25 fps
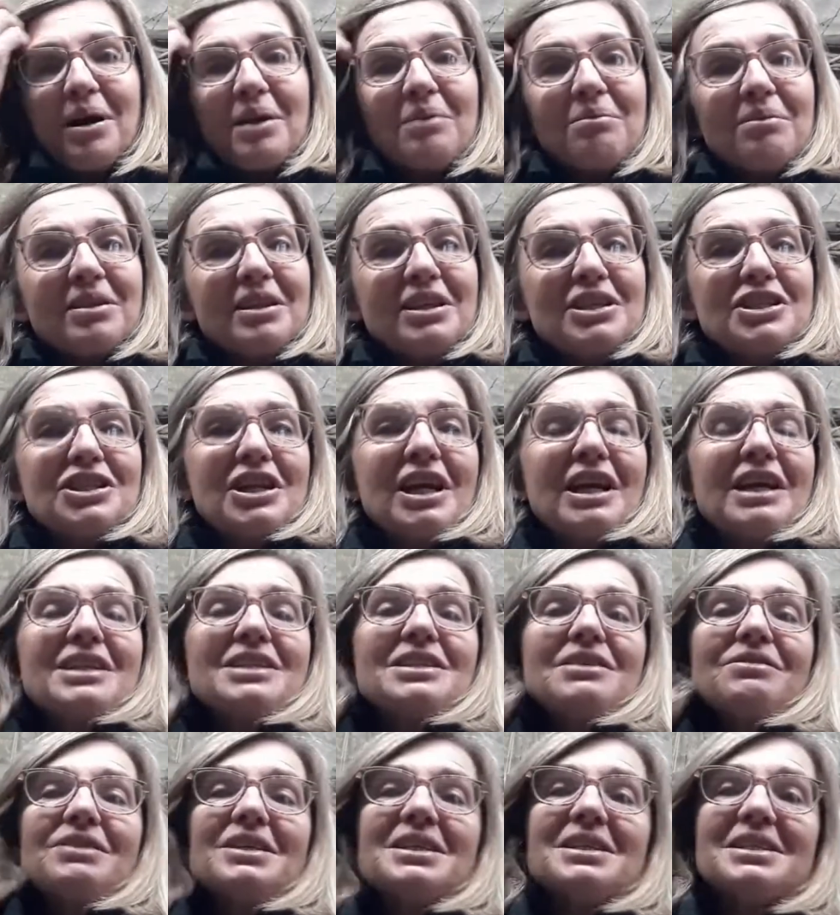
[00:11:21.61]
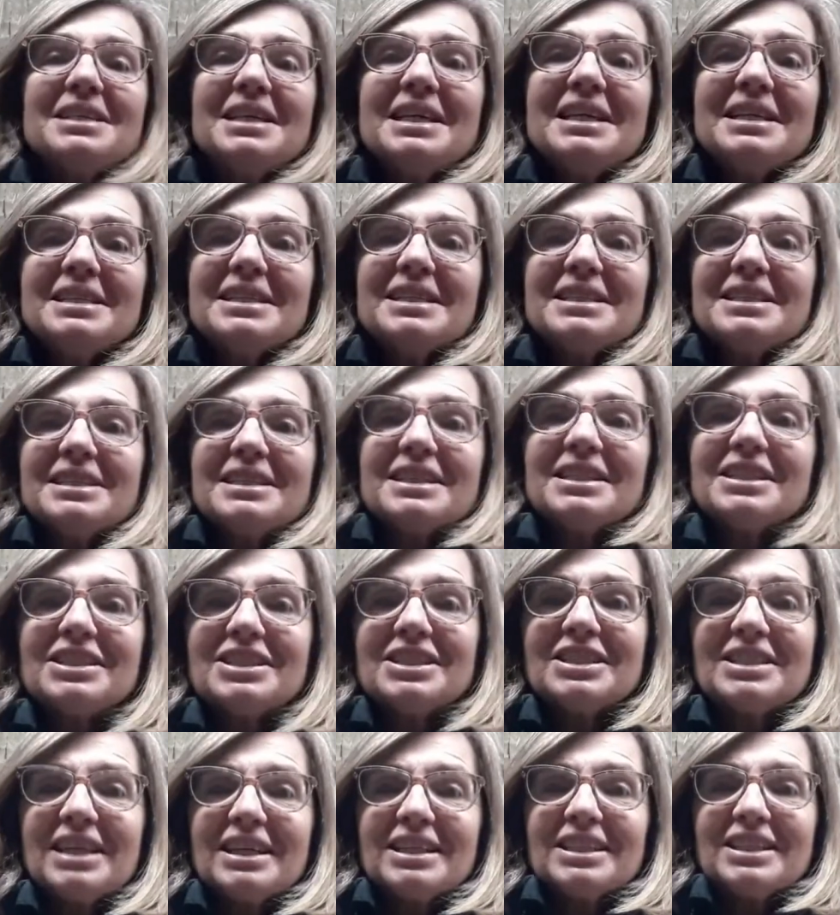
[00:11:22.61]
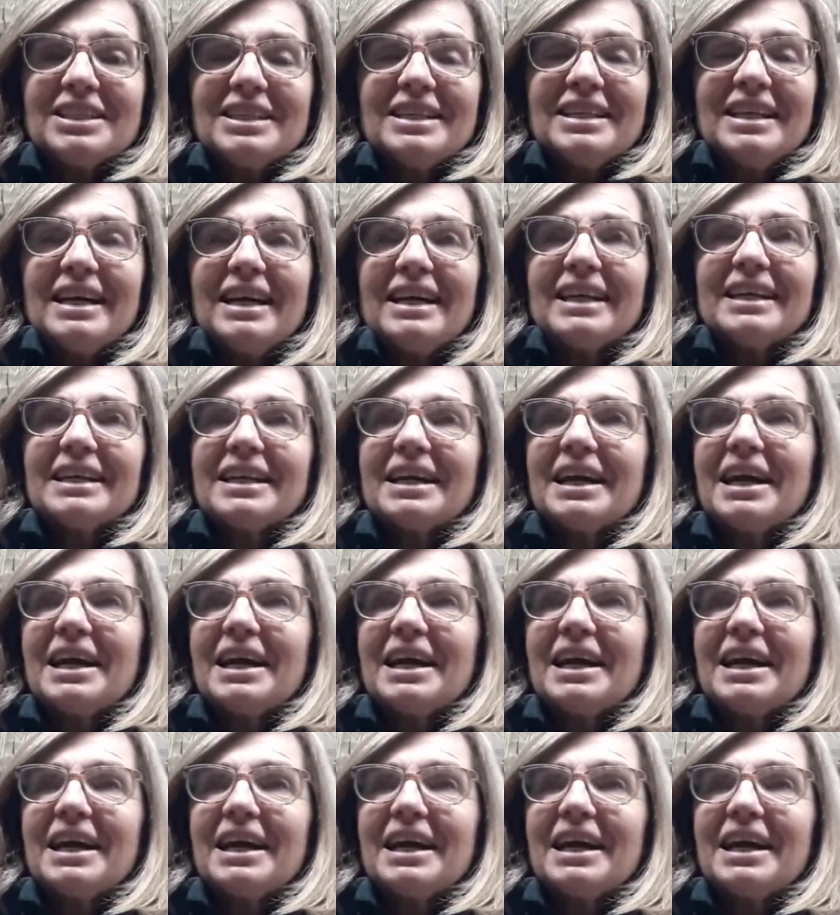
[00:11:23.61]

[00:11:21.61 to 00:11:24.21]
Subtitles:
and with the change of the seasons and such like,